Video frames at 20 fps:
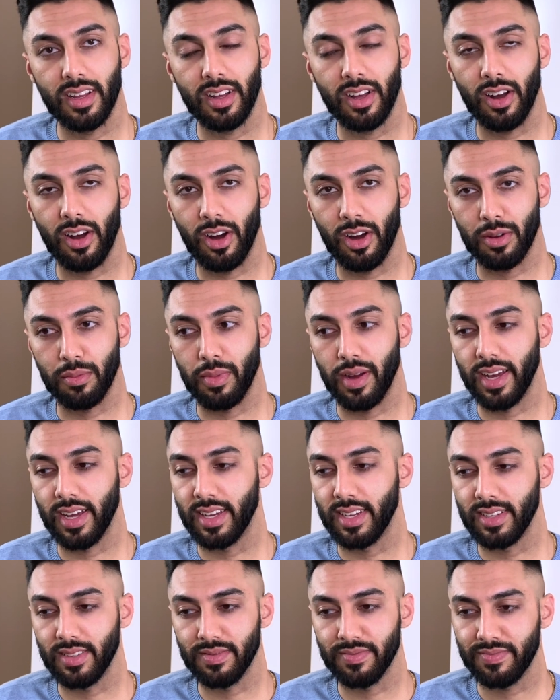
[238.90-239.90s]
on
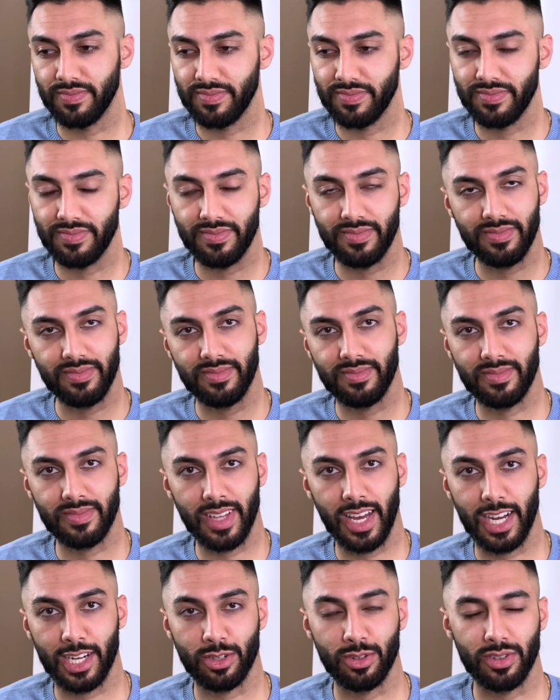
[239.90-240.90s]
my
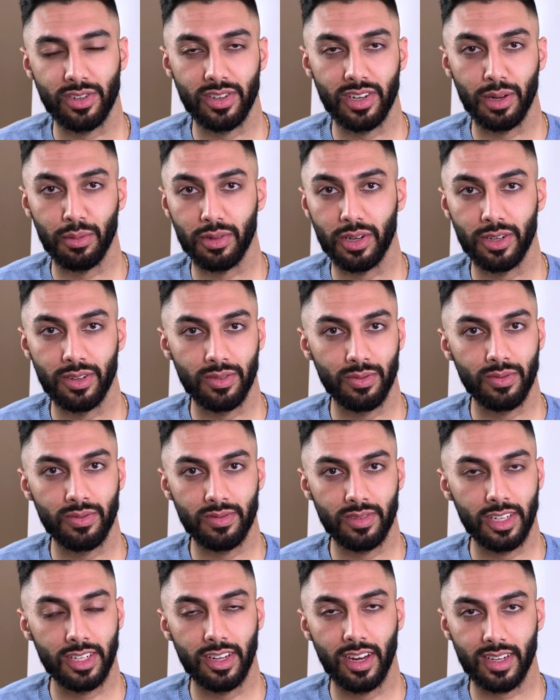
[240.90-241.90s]
tax return. I'm going to
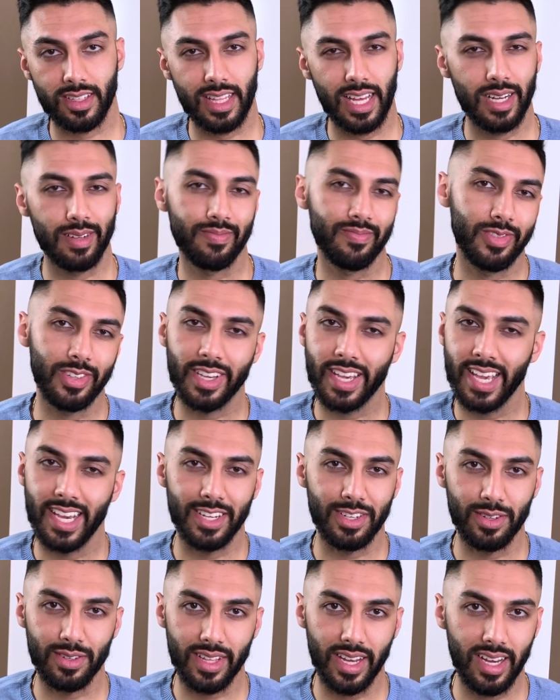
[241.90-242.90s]
deduct that. You
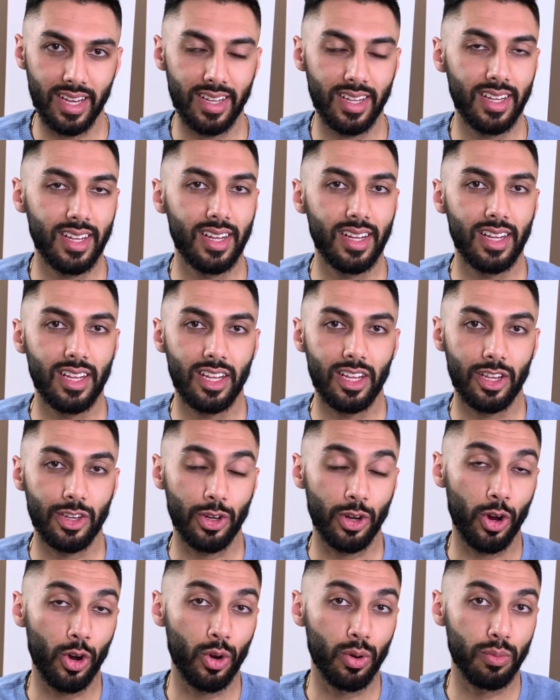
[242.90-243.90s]
can't do that.
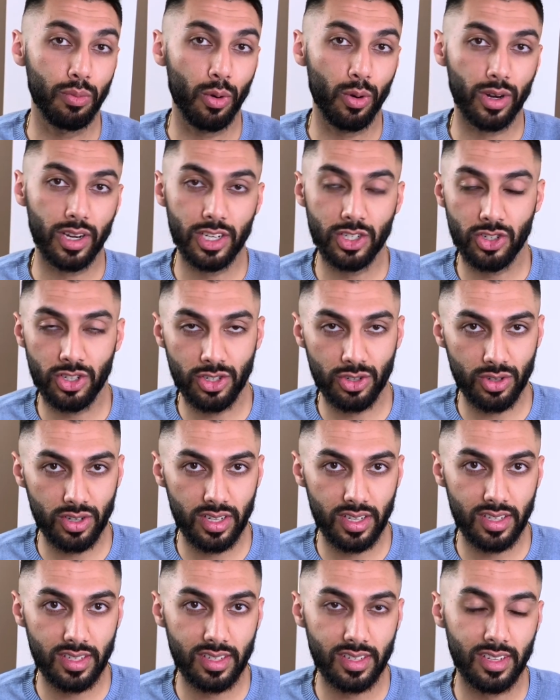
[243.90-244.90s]
Your home mortgage
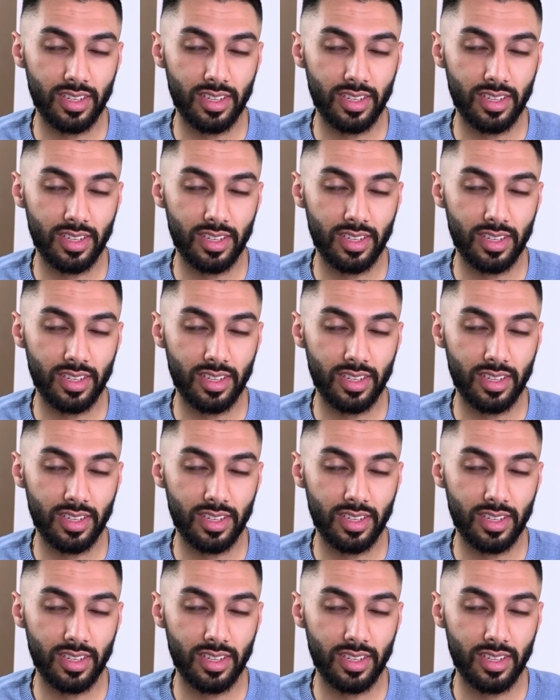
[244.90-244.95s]
interest,